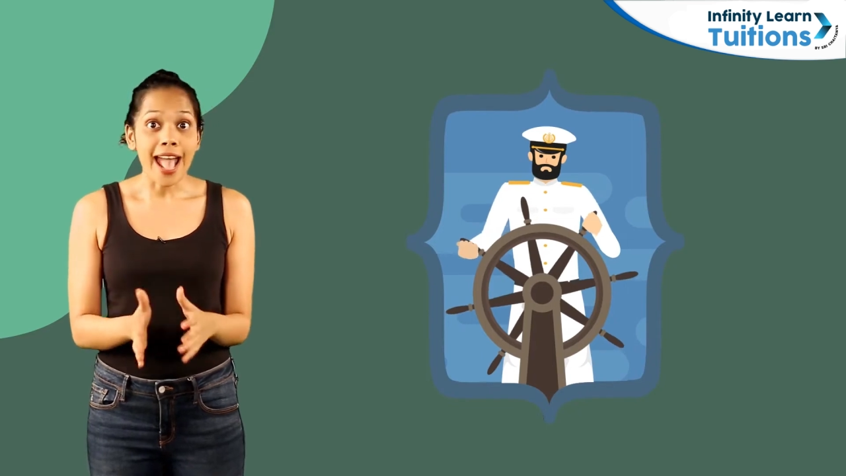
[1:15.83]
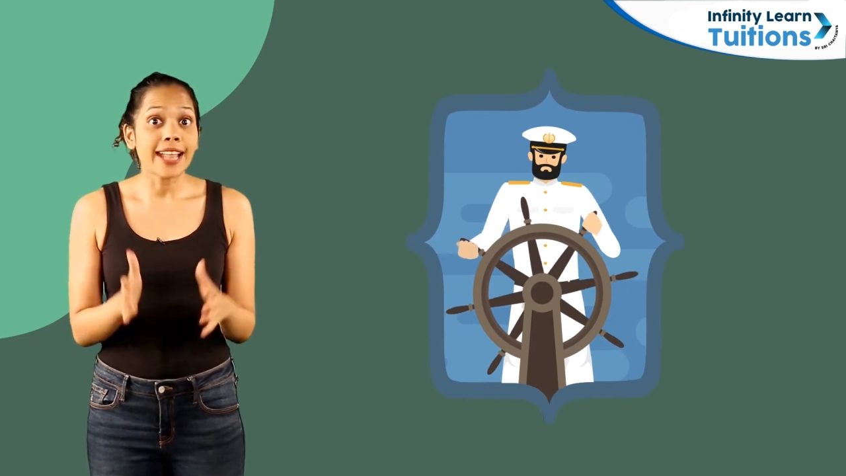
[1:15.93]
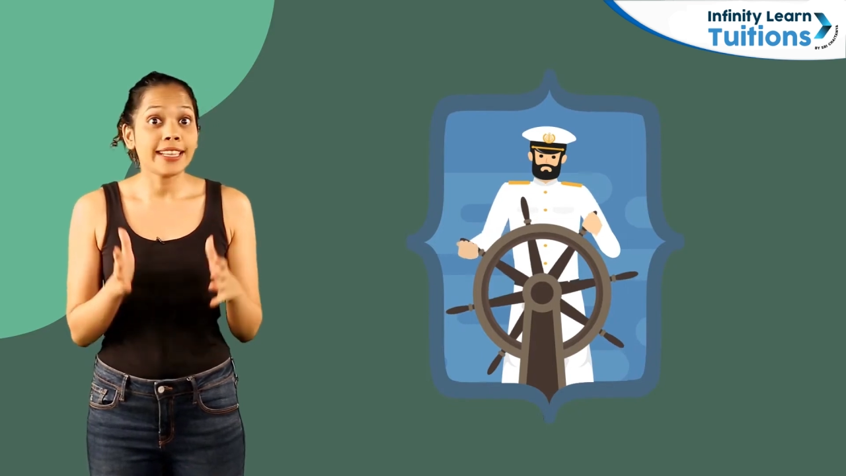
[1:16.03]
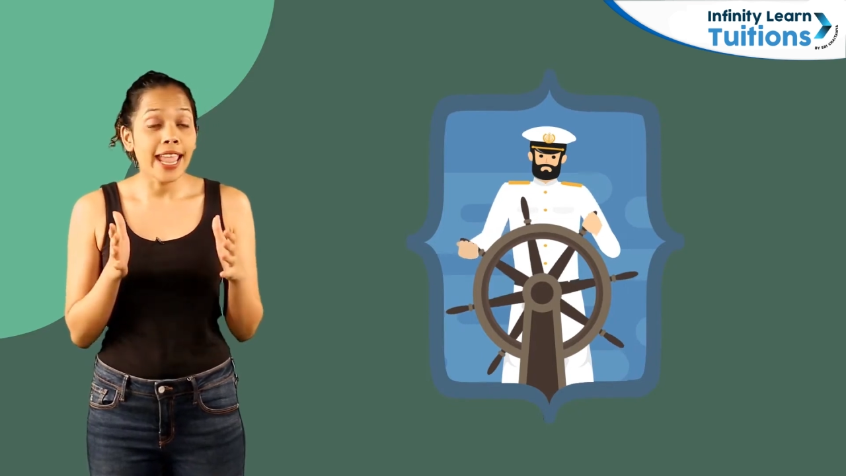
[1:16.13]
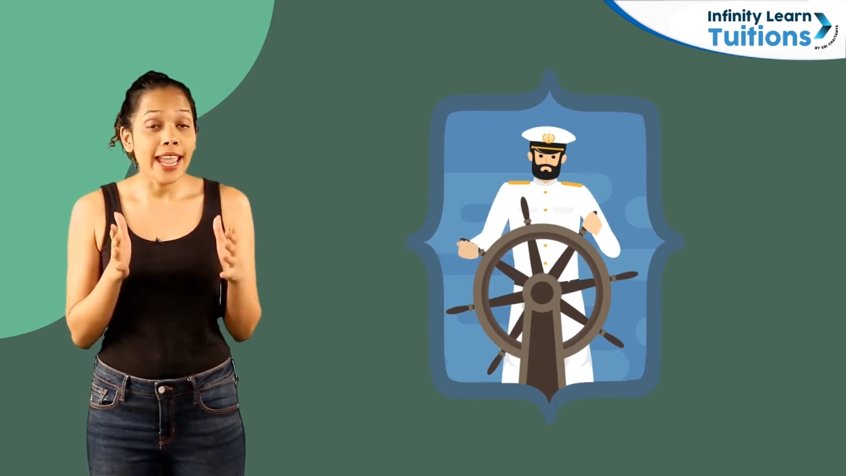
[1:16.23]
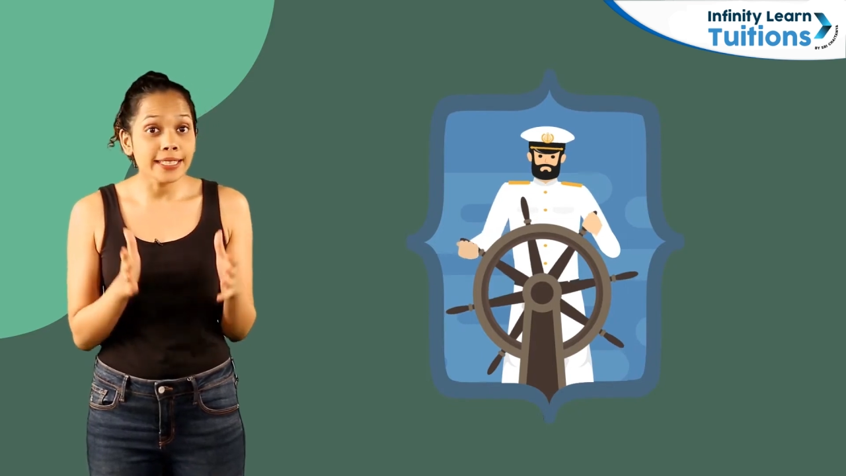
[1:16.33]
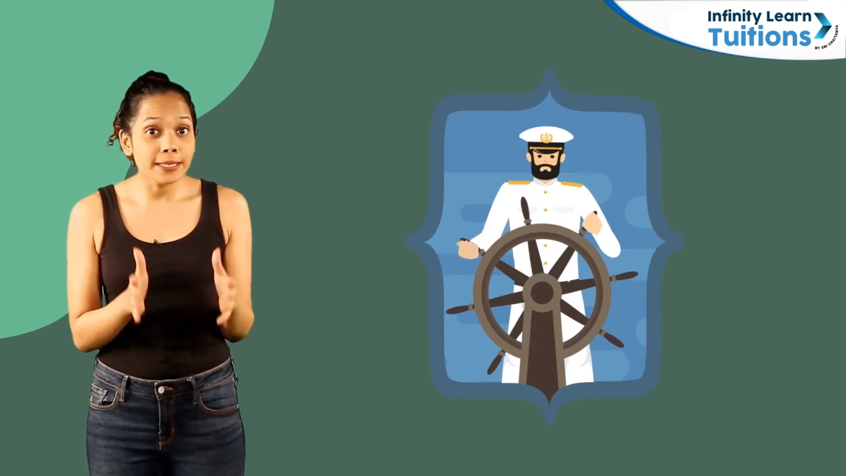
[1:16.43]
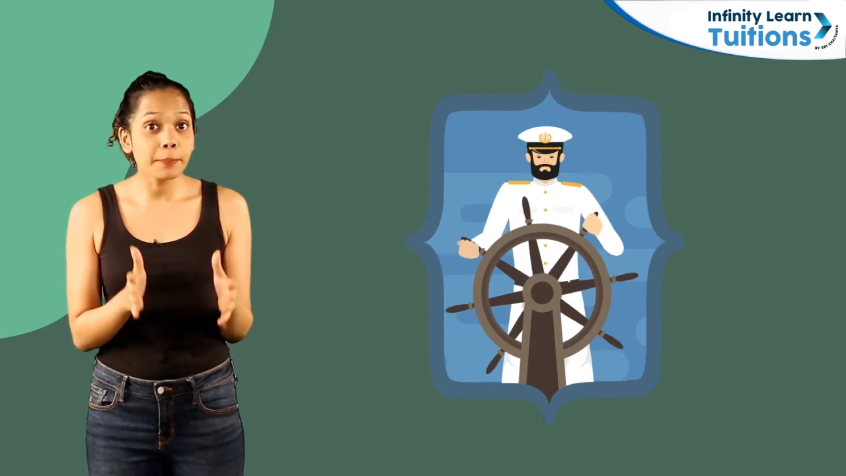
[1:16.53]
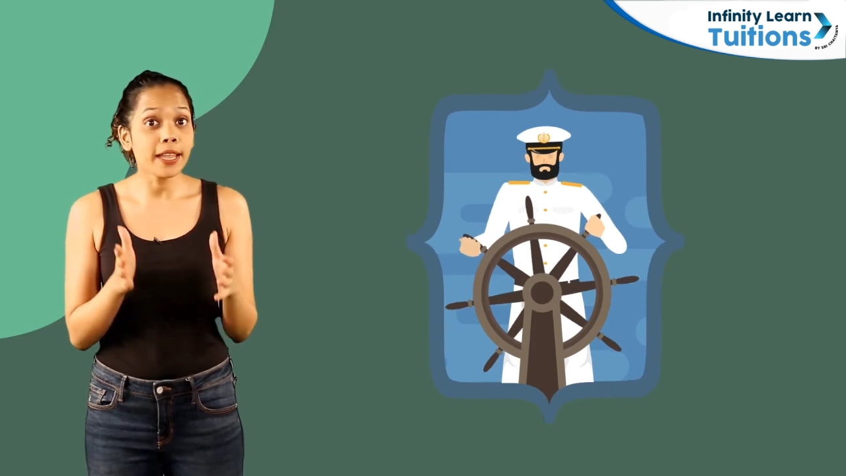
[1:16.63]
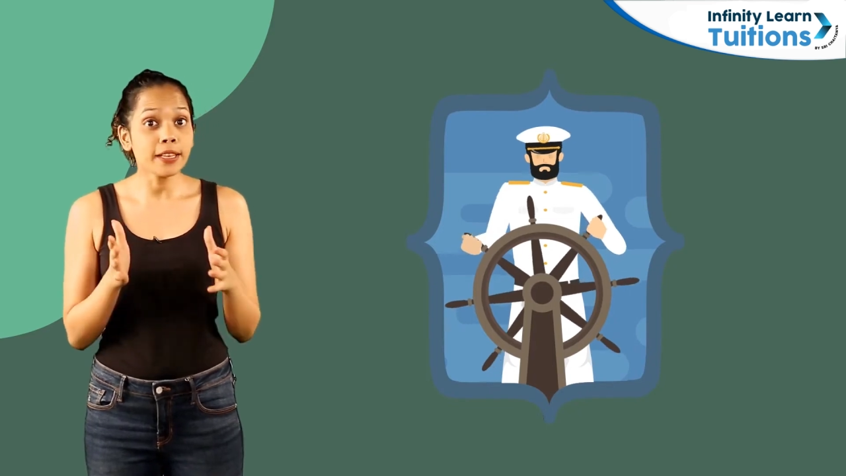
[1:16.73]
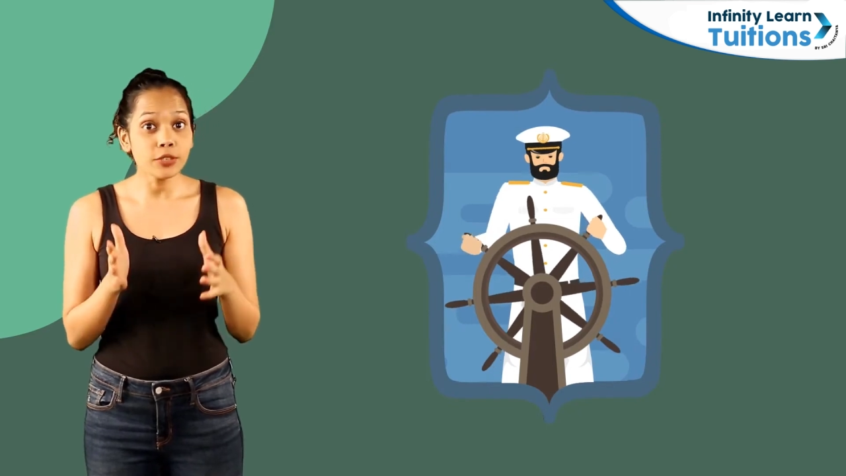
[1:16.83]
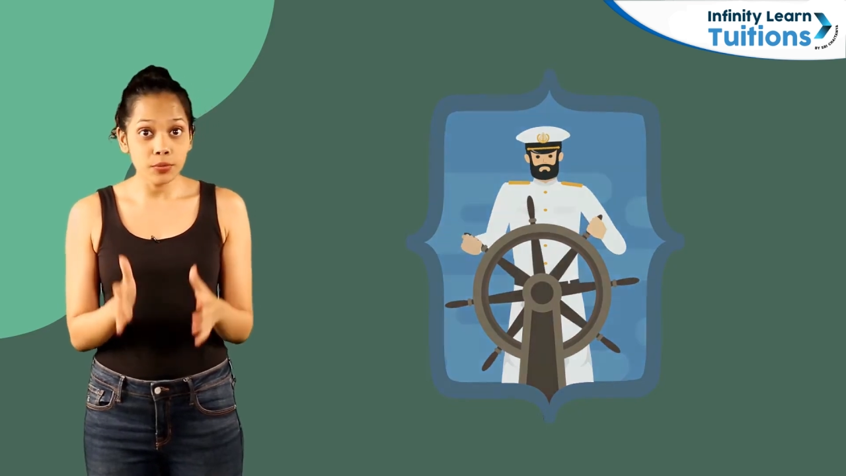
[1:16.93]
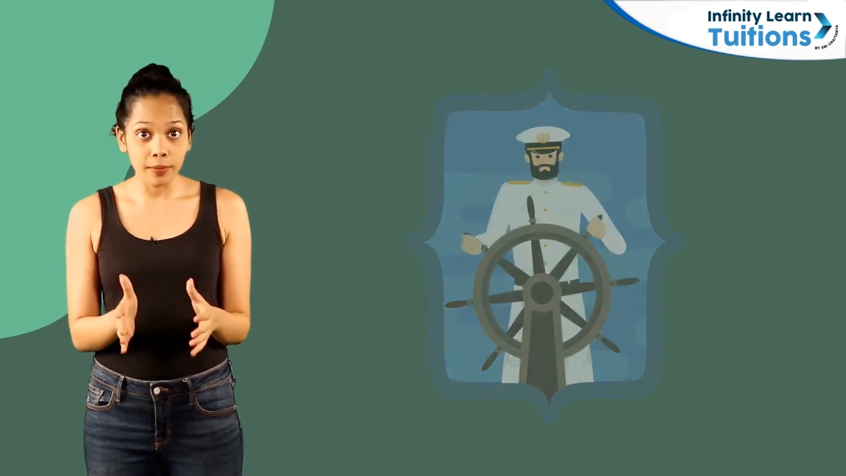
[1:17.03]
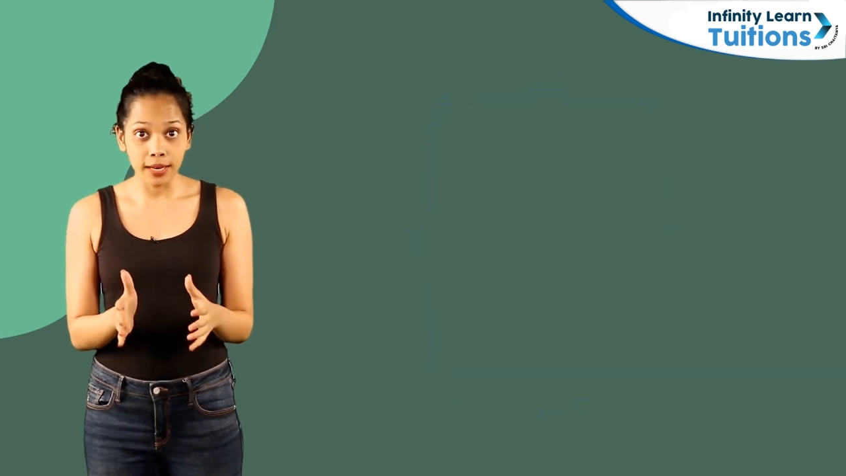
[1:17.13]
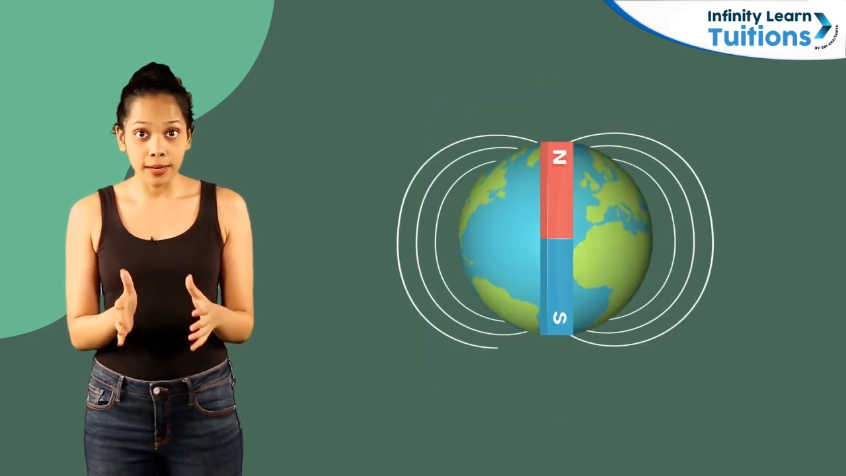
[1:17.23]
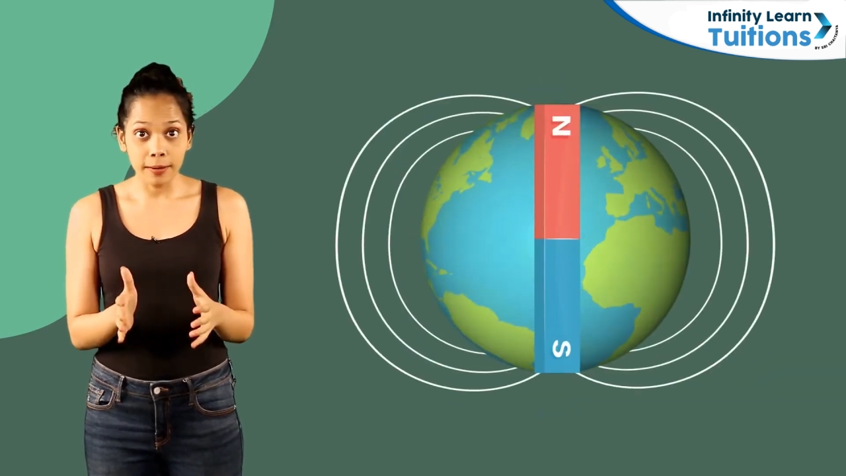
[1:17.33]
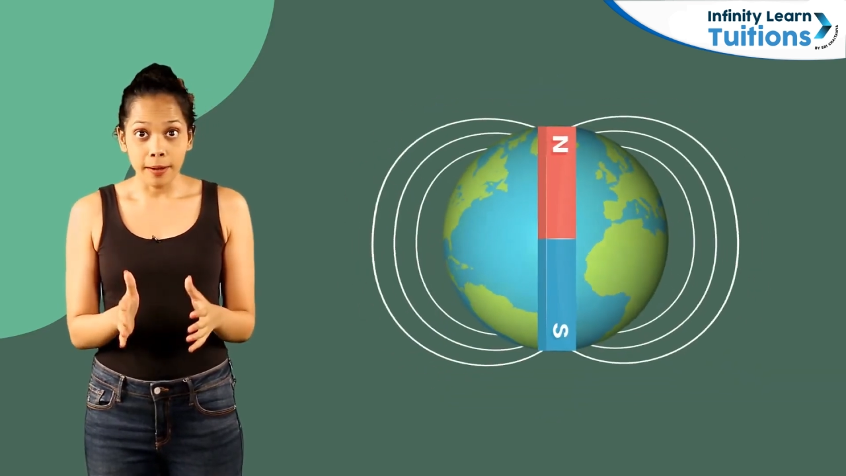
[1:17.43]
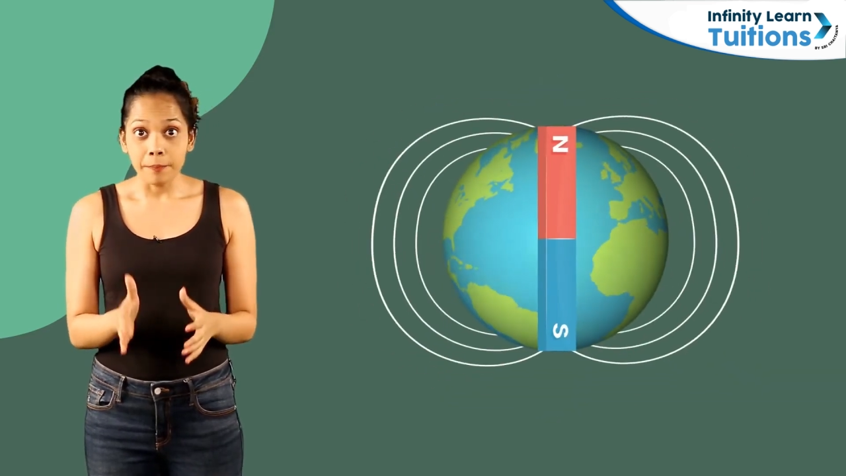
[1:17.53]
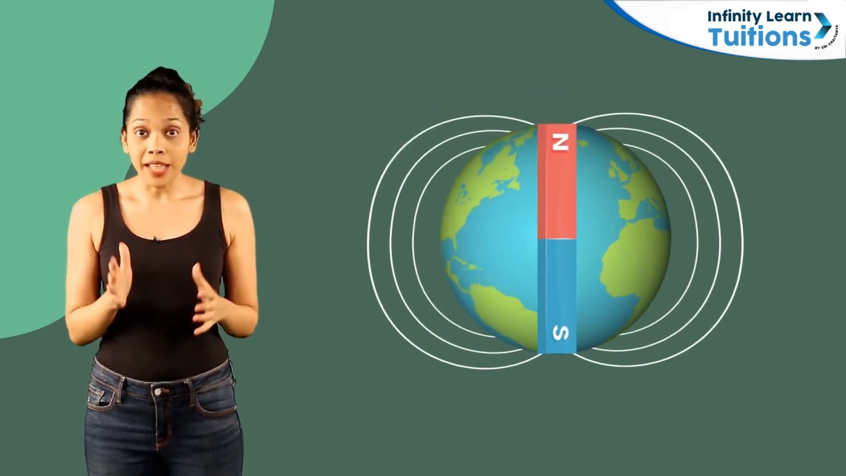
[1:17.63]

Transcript: and he explained to me